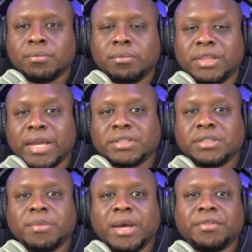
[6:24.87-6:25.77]
But that's
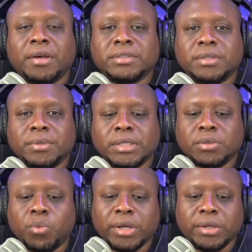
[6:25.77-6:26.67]
just my thoughts on
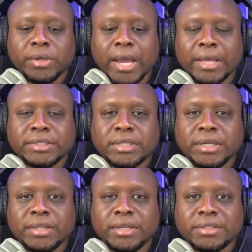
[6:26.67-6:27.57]
this. What do you guys
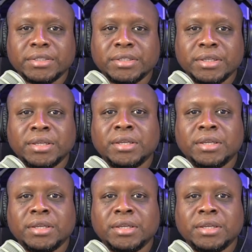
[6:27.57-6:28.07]
think of this?